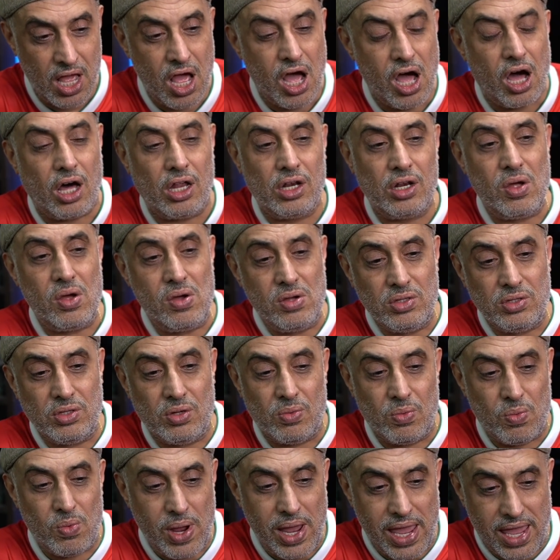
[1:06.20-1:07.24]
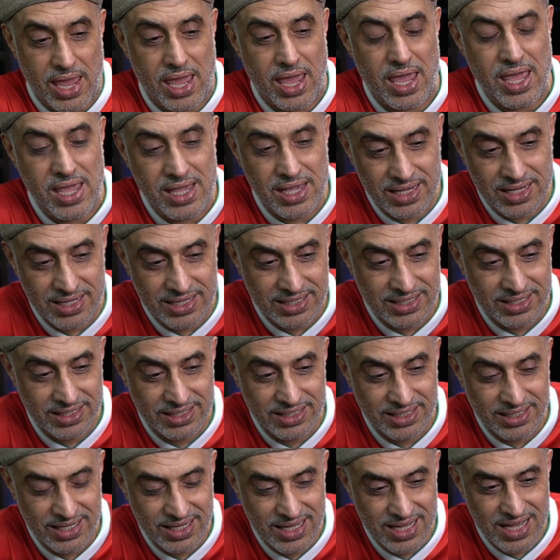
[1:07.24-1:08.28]
Along the way,
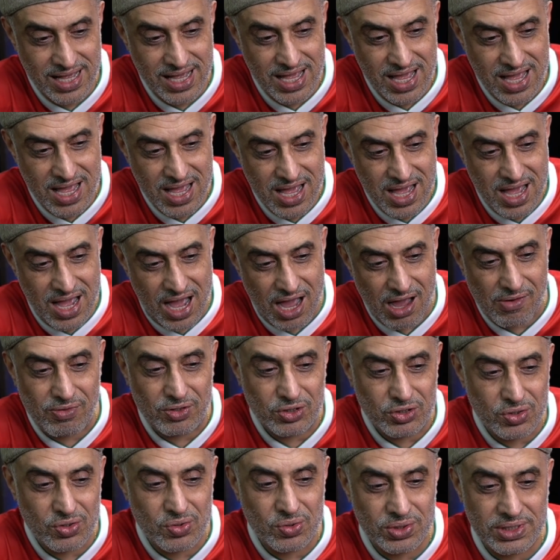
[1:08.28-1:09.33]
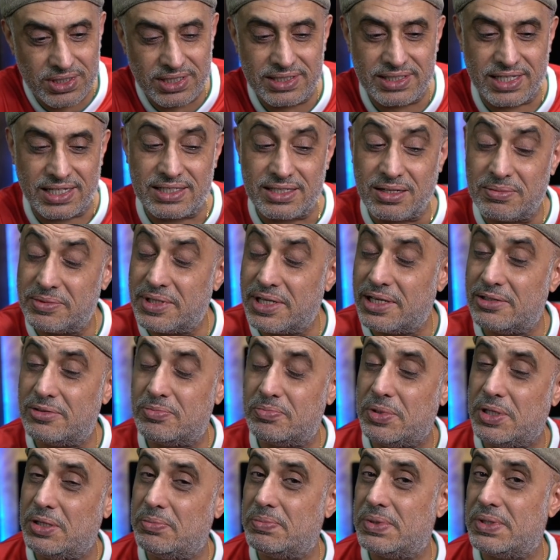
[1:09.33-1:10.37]
I've also noticed that sometimes
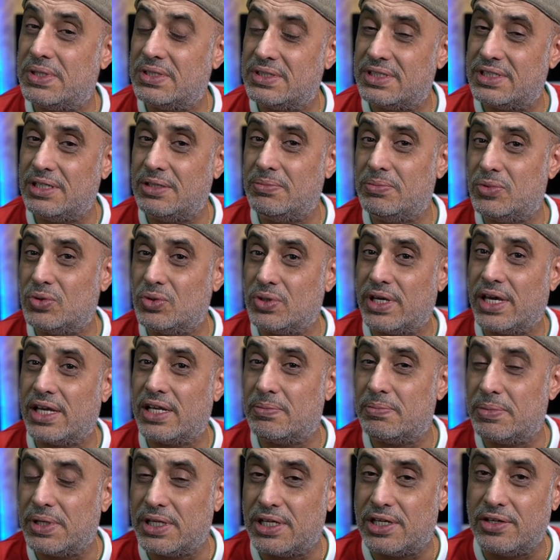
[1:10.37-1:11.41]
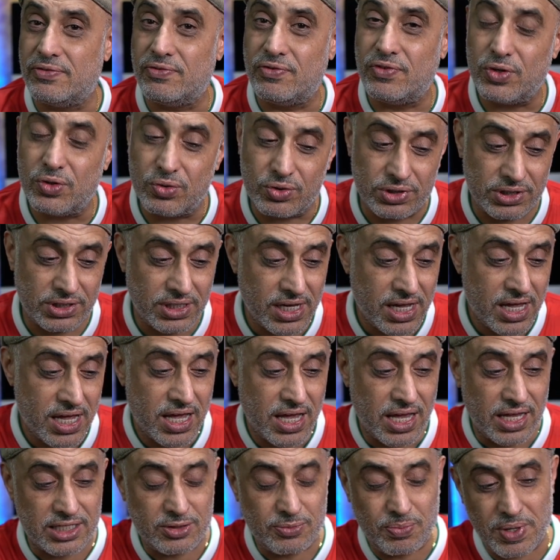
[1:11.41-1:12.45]
people seem to get a bit confused,
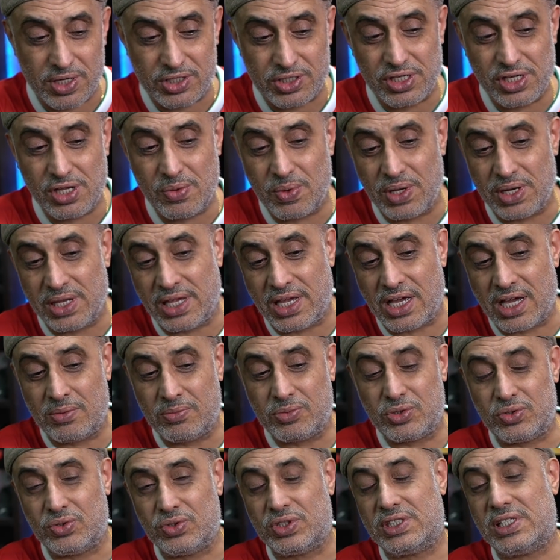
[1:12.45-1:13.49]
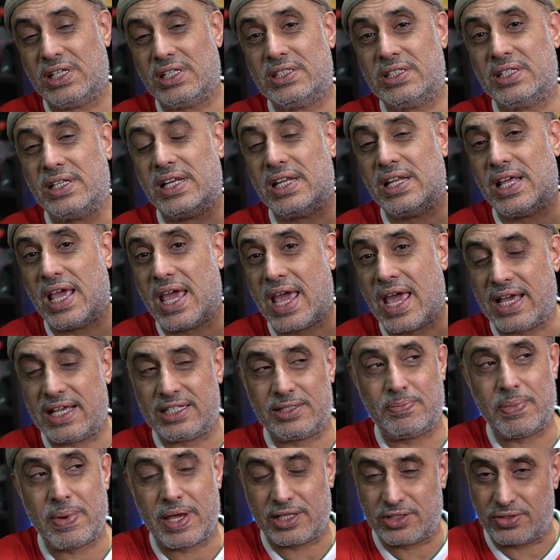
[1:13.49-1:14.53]
especially when it comes to certain
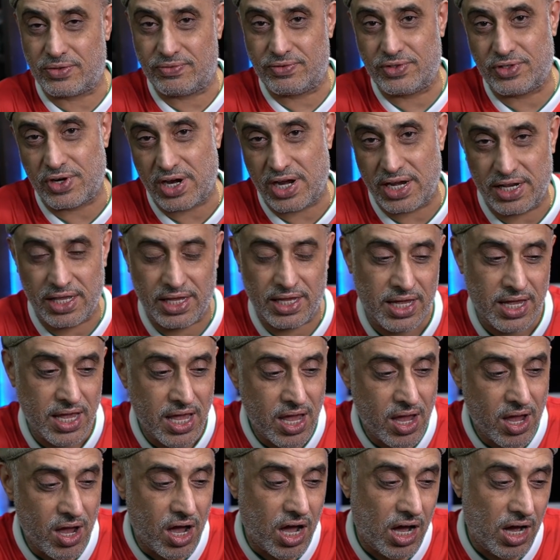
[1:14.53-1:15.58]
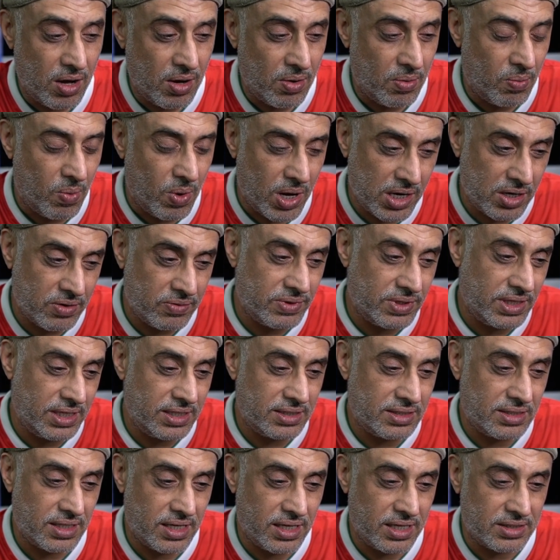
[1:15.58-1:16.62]
aspects of training. One of
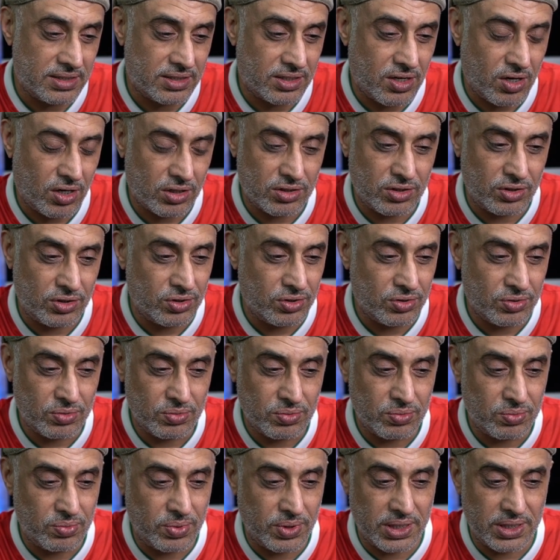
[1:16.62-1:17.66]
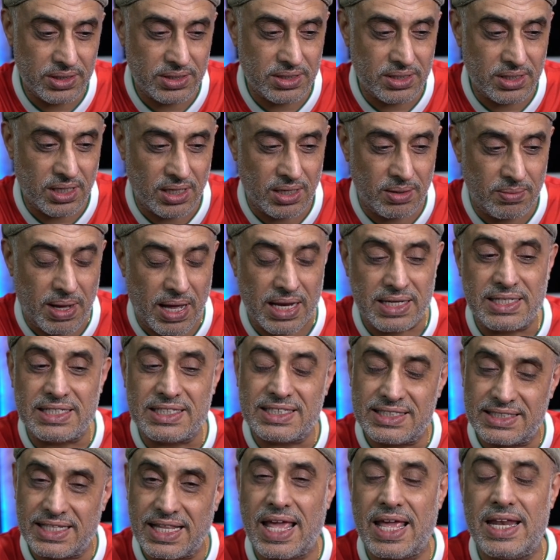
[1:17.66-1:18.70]
these has got to do with
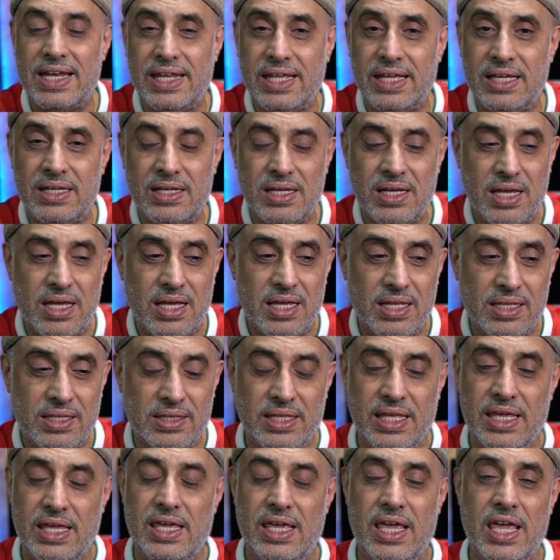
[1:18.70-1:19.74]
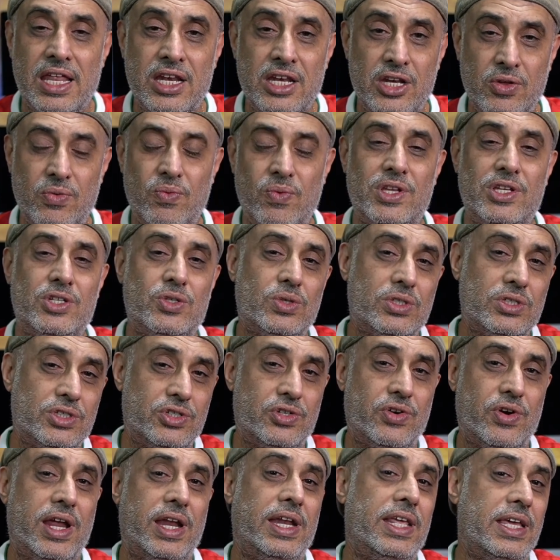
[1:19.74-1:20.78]
understanding the individual
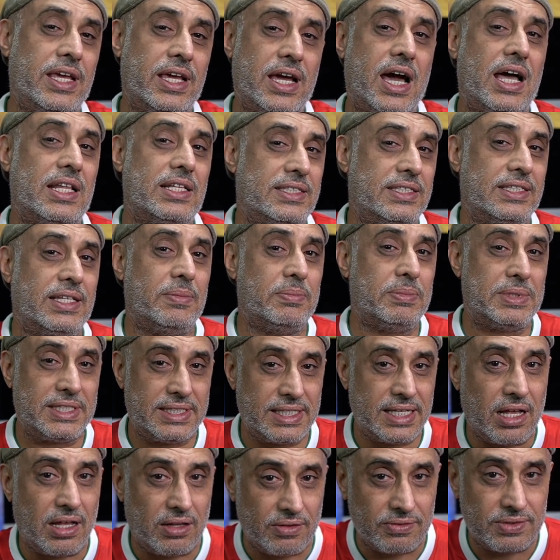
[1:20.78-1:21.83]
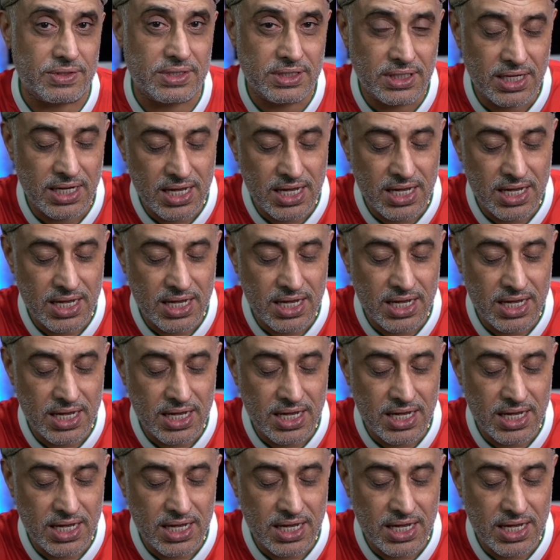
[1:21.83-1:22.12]
training cards themselves.